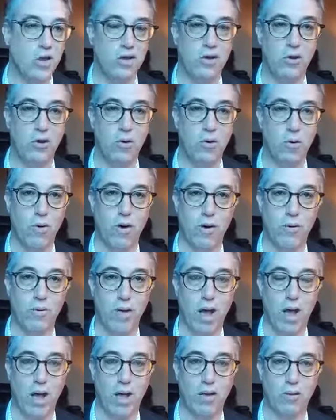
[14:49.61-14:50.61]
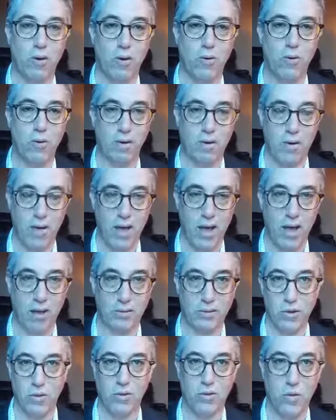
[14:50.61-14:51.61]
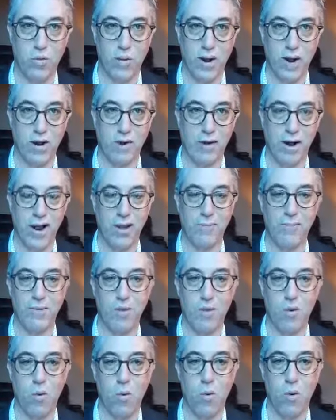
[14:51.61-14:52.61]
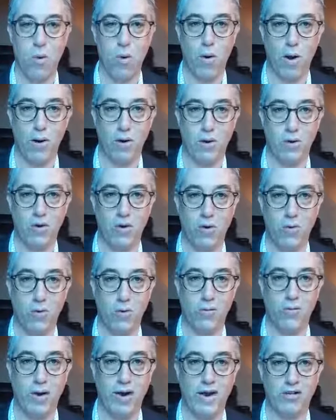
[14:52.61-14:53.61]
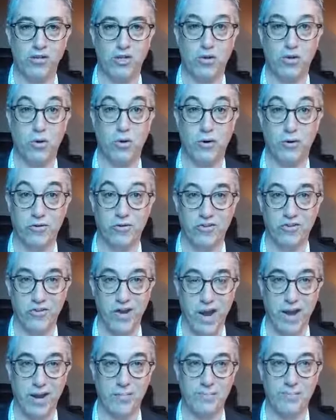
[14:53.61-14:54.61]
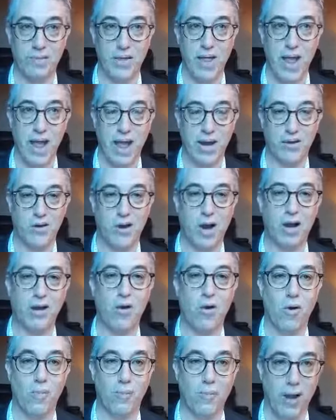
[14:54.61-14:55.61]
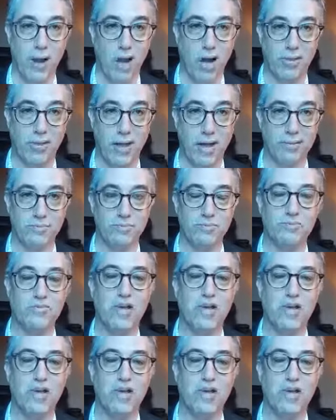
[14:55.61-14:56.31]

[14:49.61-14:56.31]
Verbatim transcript: your uh, lo uh, local area or your region or your state, and you're not going beyond that.